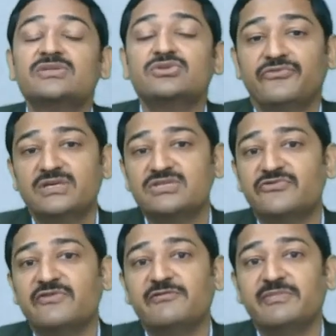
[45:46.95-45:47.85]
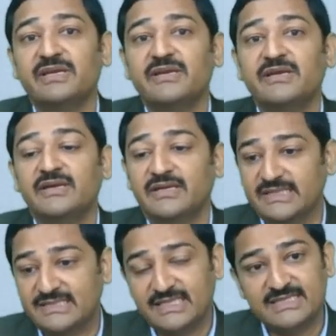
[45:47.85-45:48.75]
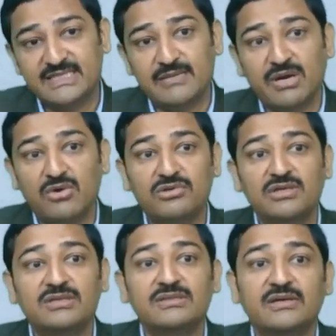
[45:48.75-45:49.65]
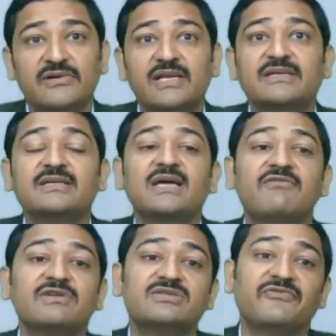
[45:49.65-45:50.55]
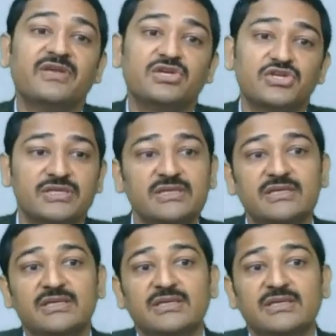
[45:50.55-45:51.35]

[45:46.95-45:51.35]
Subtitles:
So first we will be discussing about the related diversification.